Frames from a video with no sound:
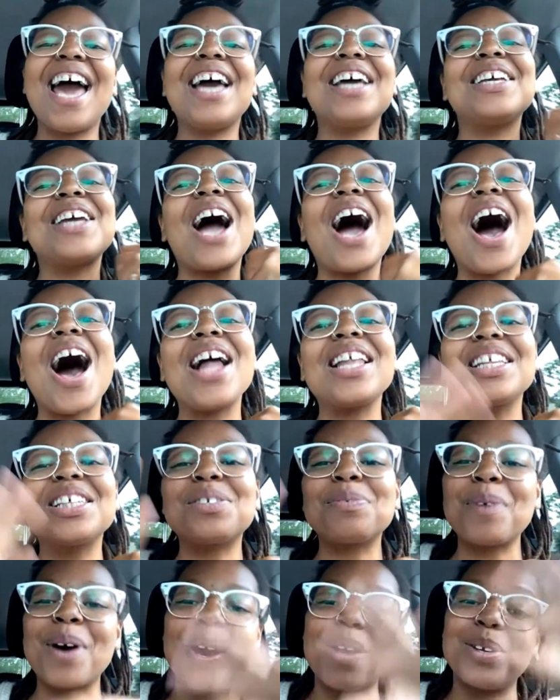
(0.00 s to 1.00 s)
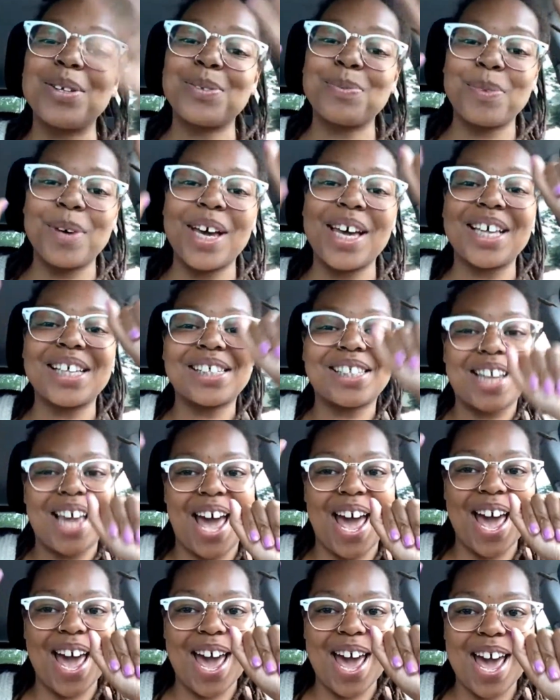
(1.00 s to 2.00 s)
Hey y'all, it's
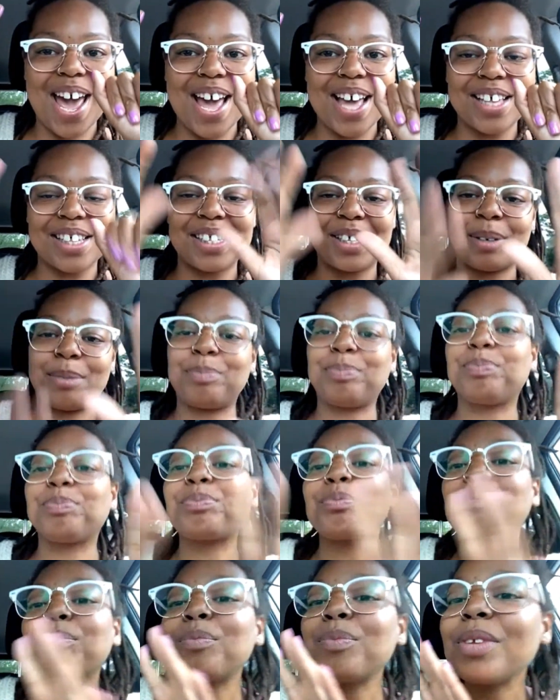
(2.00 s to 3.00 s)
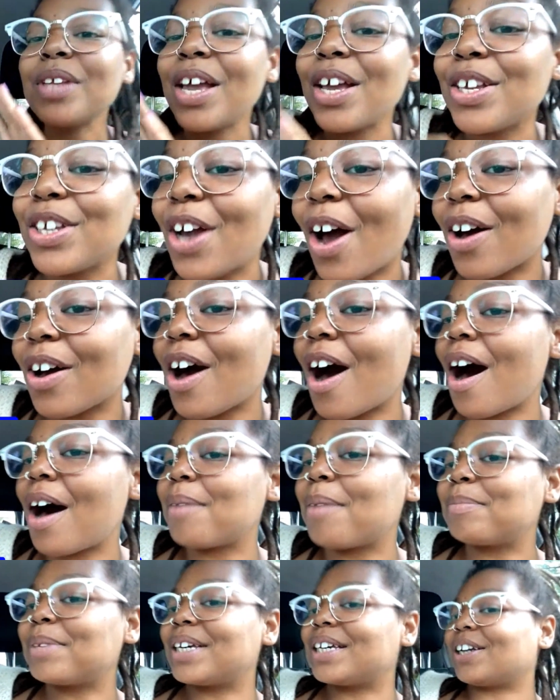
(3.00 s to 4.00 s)
Wednesdays. Y'all
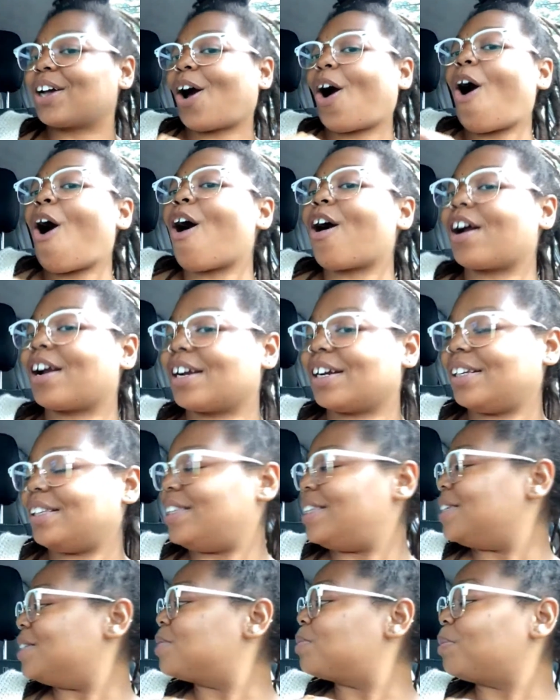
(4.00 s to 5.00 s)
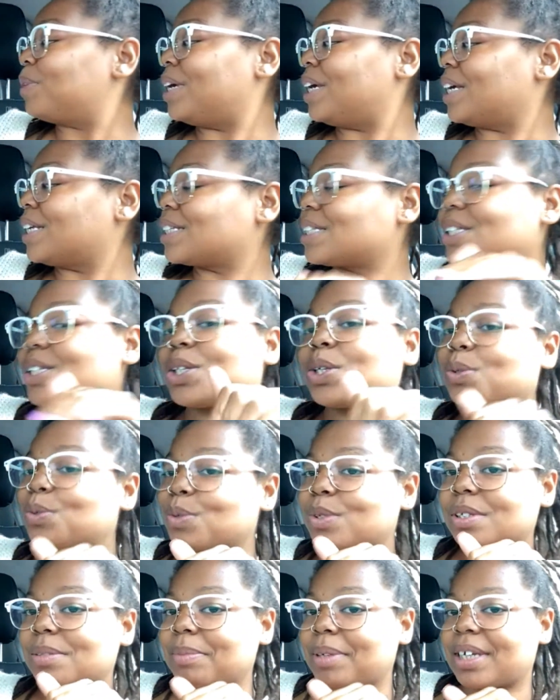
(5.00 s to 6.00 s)
caught me in hard this week.
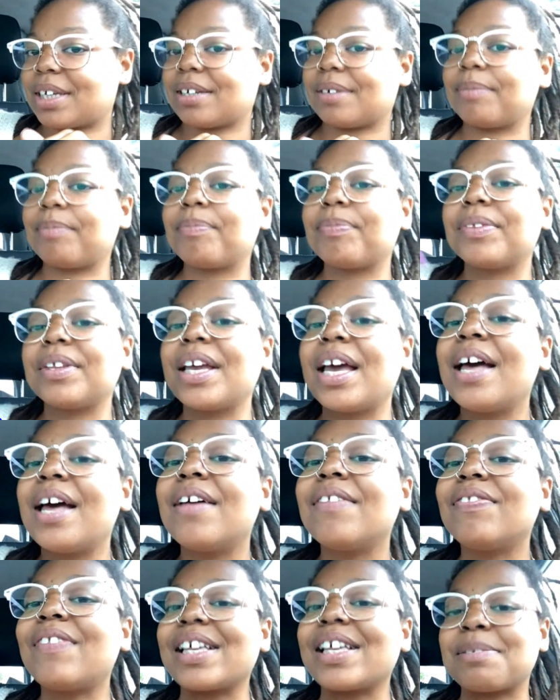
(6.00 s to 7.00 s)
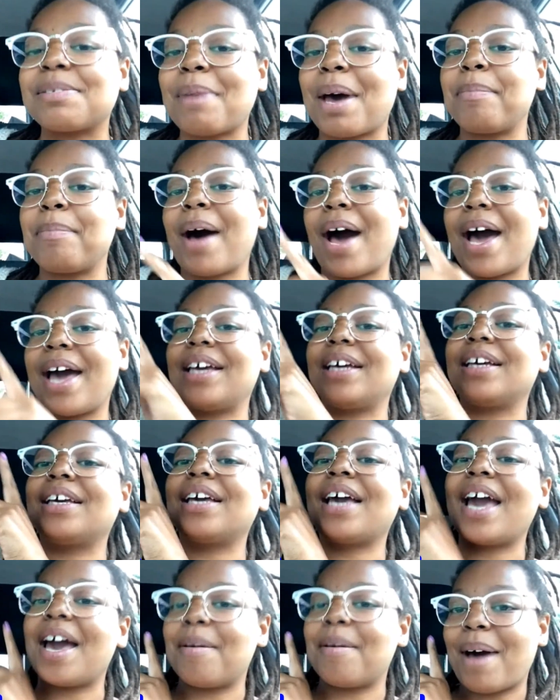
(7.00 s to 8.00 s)
Excuse me. That's my bike
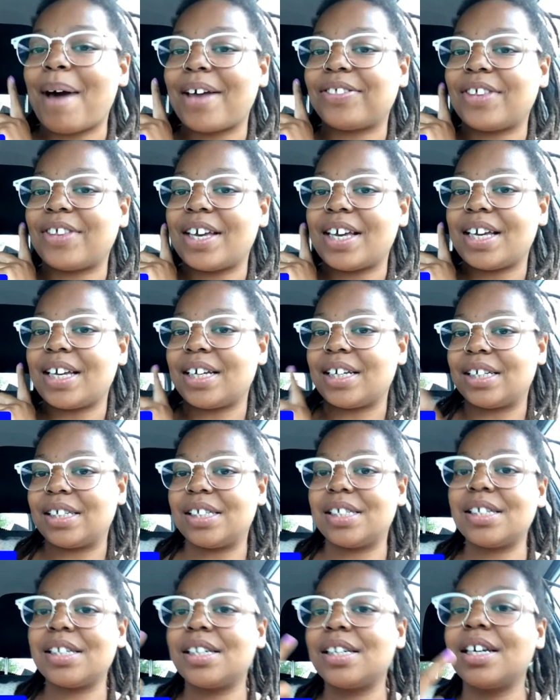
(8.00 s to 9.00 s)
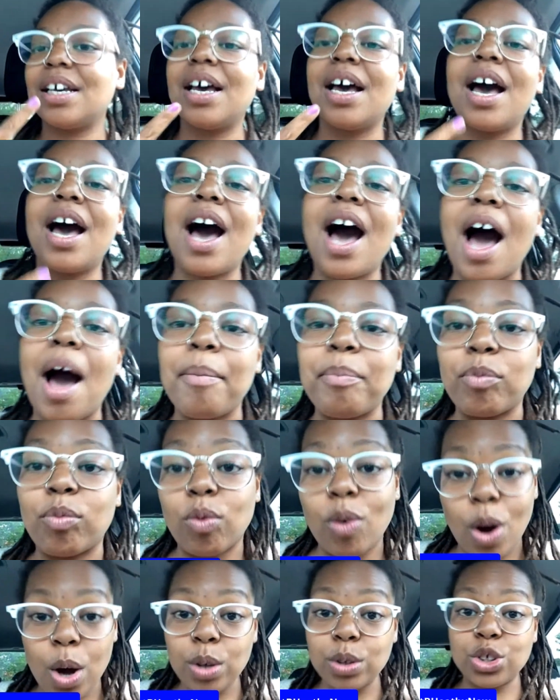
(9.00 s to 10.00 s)
and my things.
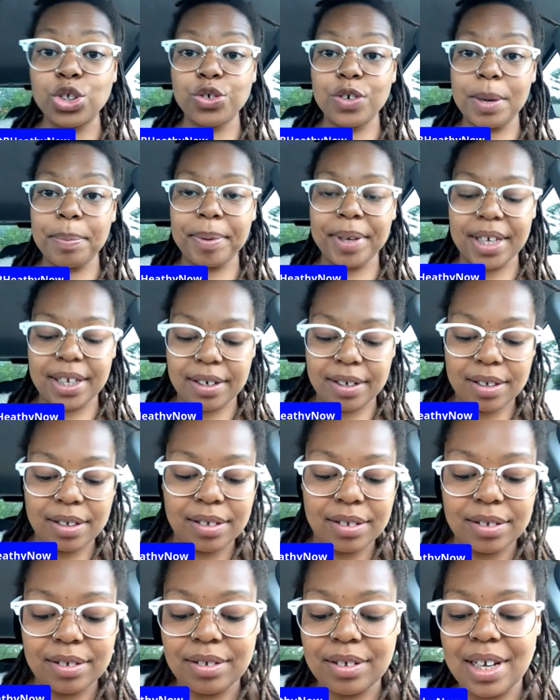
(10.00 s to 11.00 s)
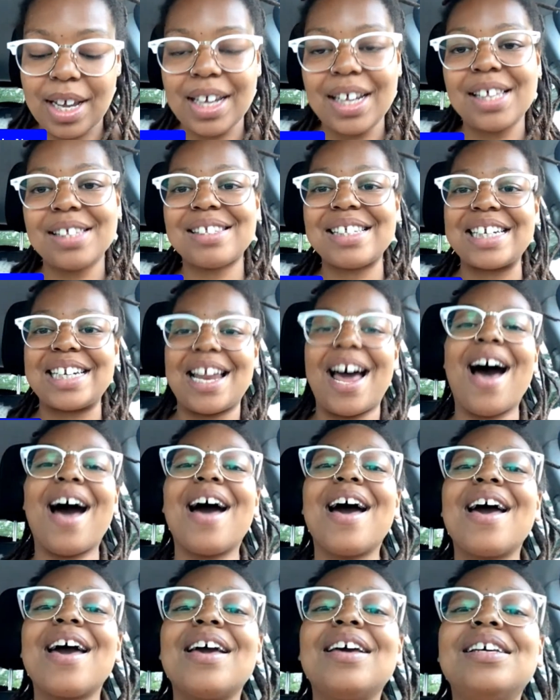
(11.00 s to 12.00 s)
I'm road tripping, and it's
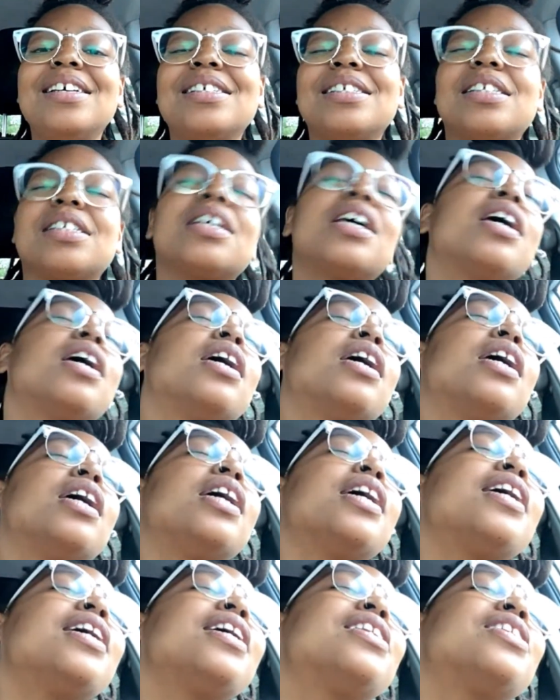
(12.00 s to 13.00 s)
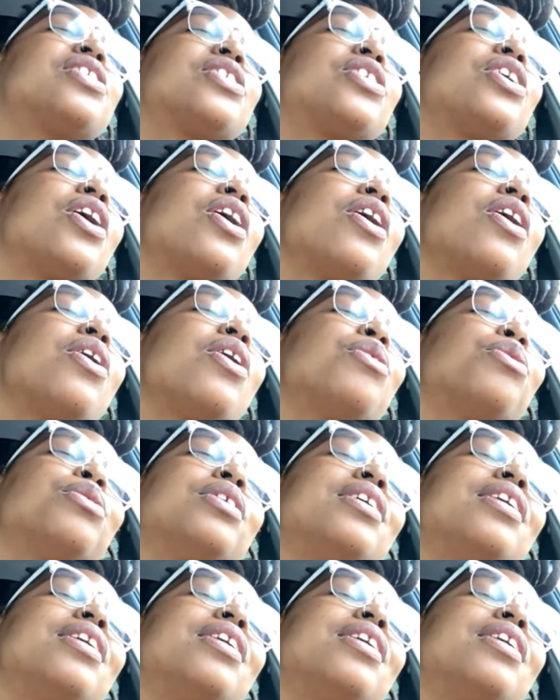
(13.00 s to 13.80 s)
nice. It's so